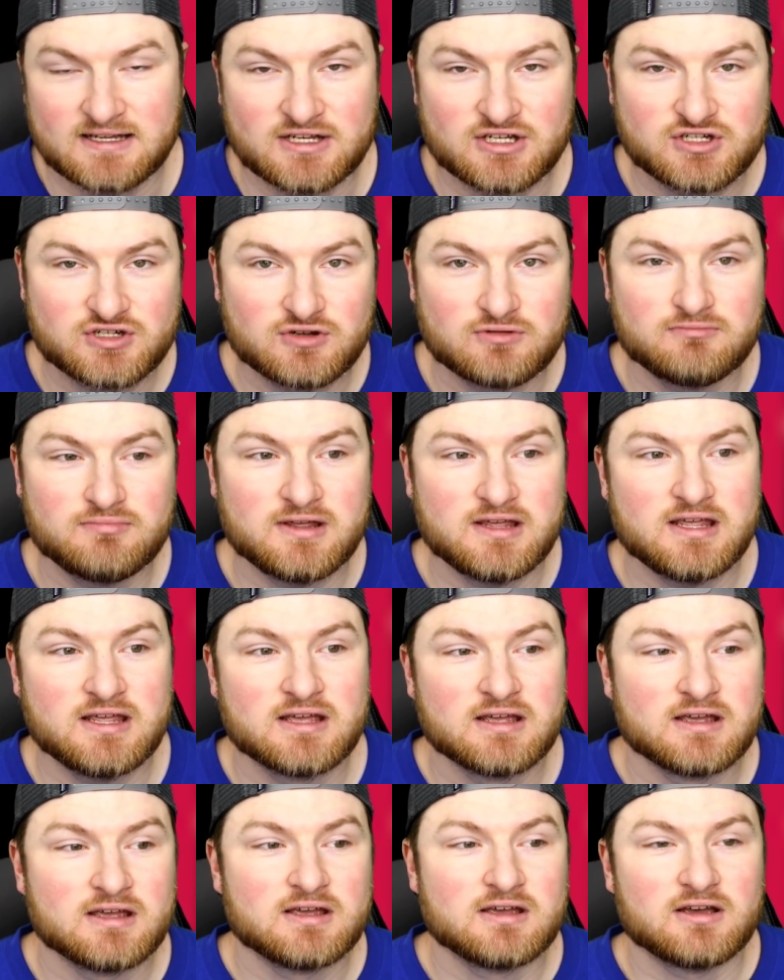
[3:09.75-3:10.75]
It should
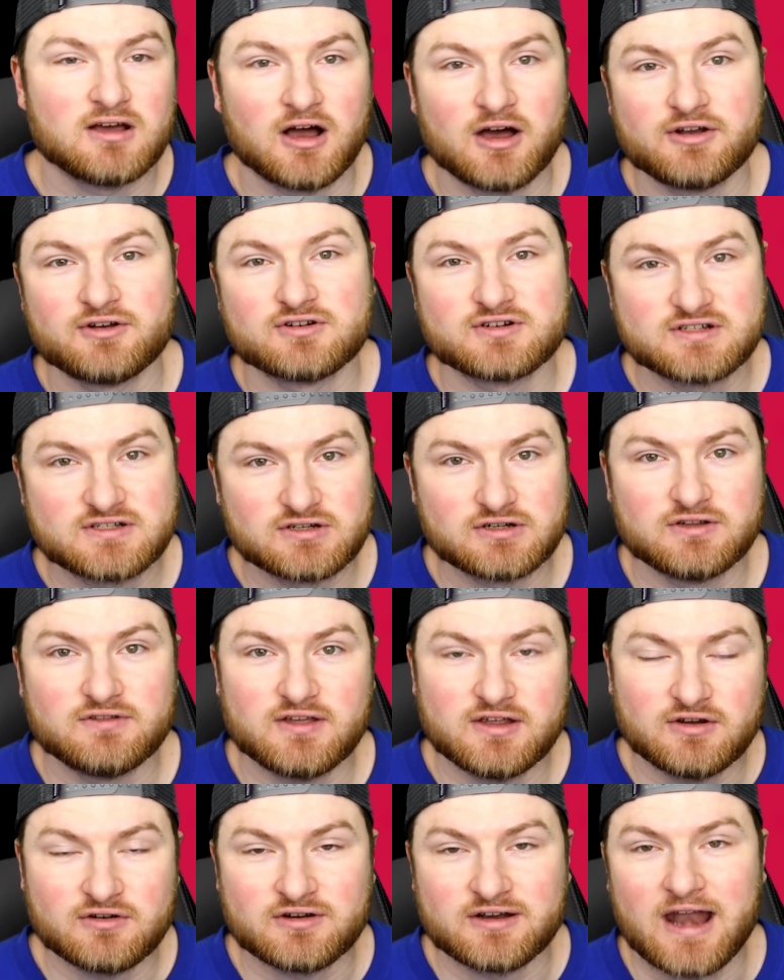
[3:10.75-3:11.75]
be understood
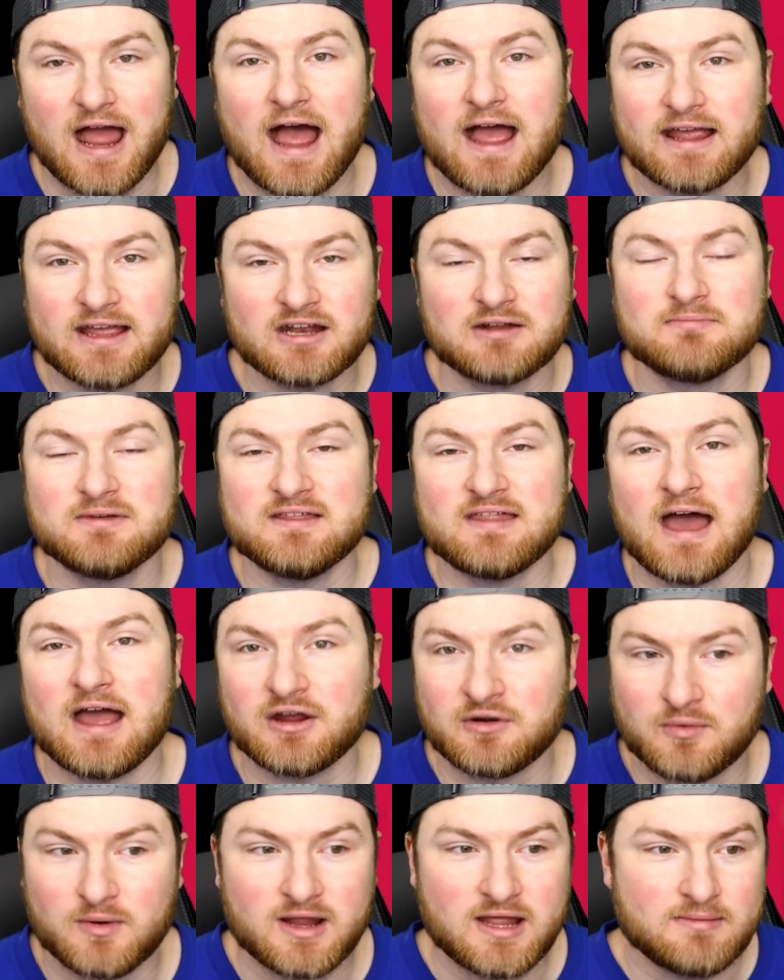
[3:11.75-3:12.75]
that you're not going to be
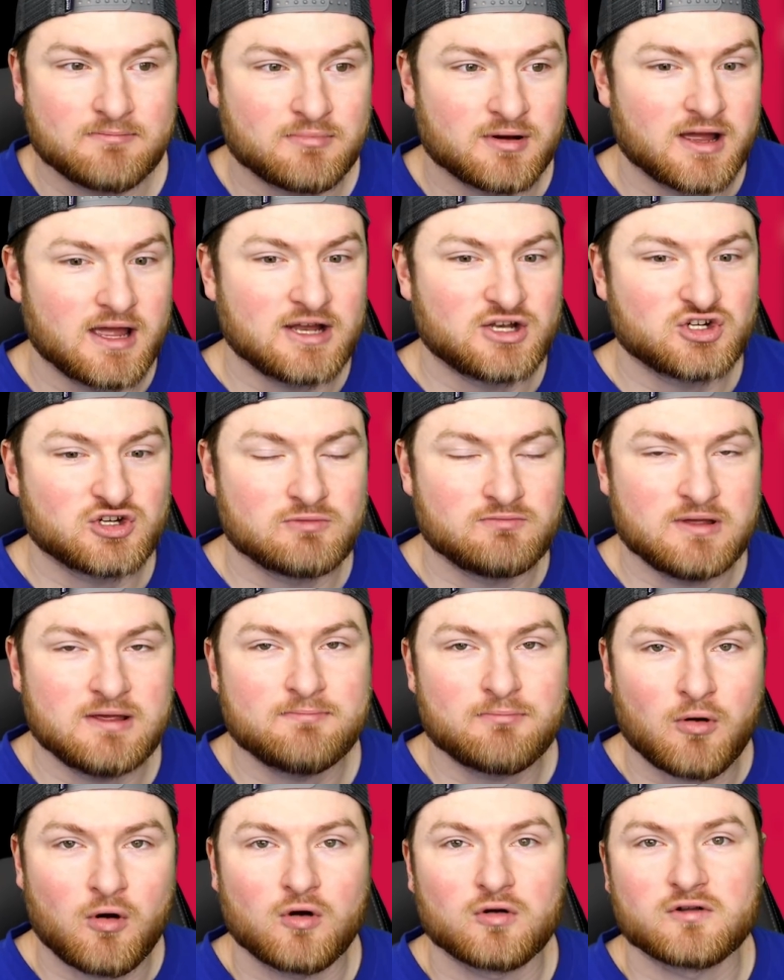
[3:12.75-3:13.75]
that great, but it should be
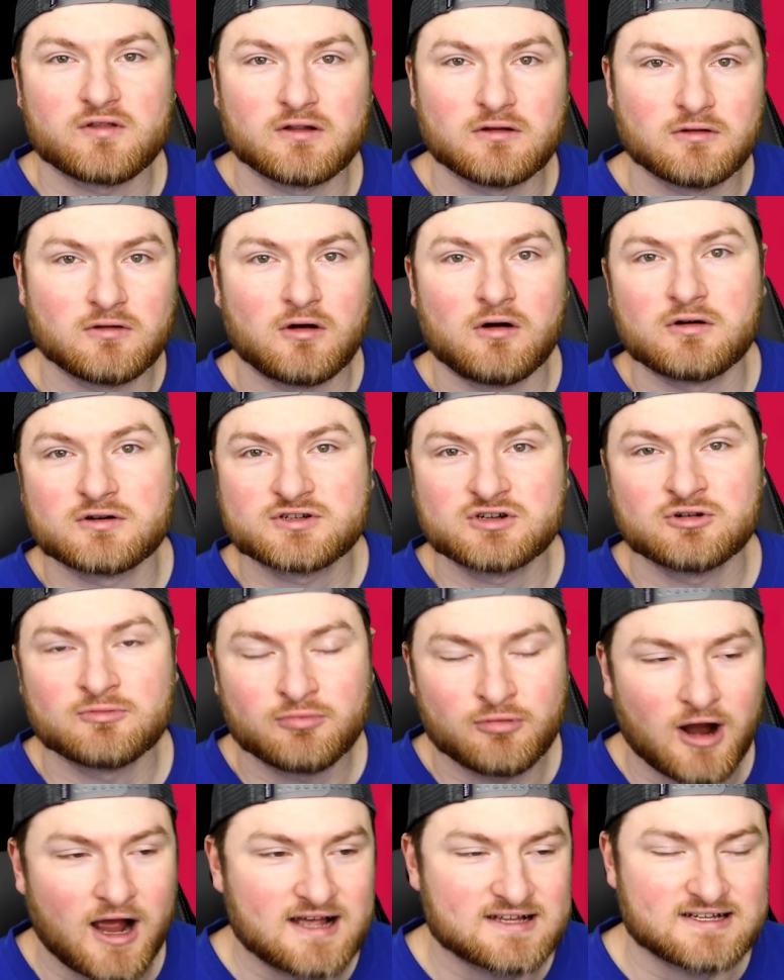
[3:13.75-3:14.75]
part of the long-term
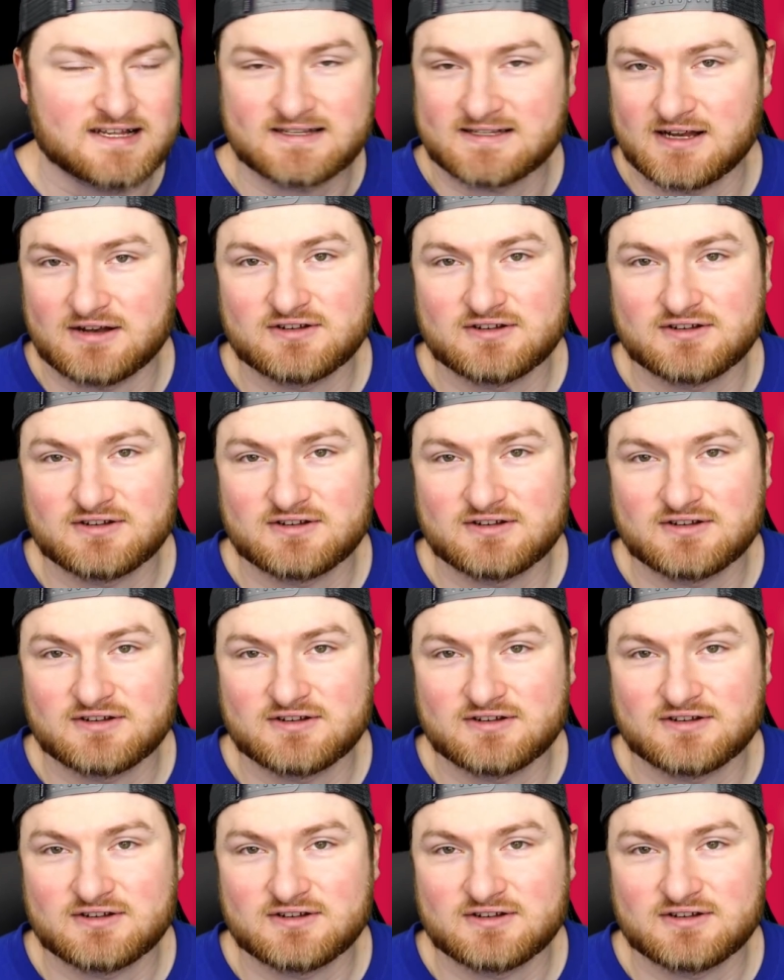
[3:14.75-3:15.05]
process.